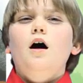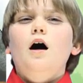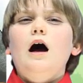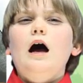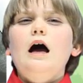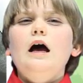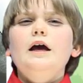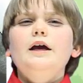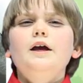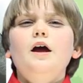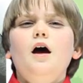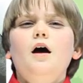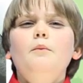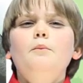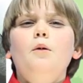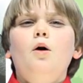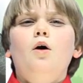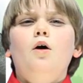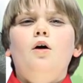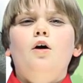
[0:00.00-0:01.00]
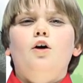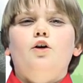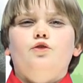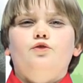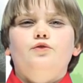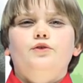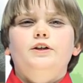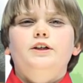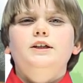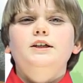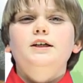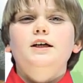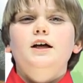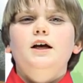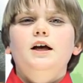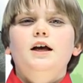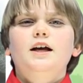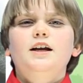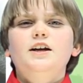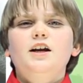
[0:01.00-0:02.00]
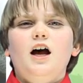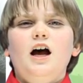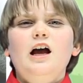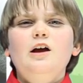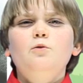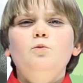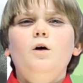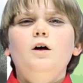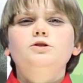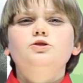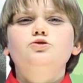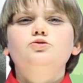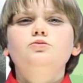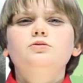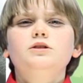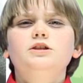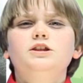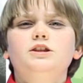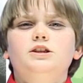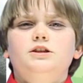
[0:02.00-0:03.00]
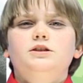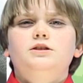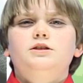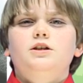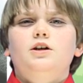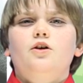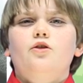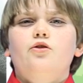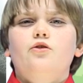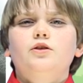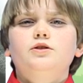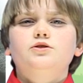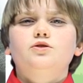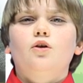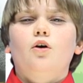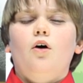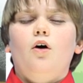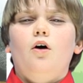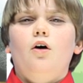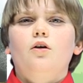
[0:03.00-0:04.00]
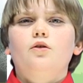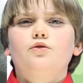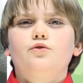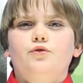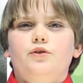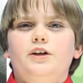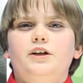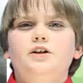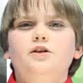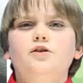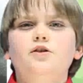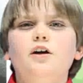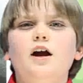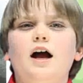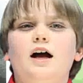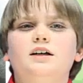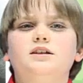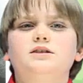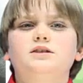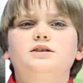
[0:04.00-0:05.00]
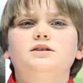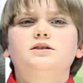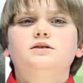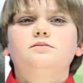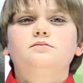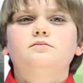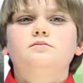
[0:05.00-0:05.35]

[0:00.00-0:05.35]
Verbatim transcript: I am hungry and I want to eat the tall green grass."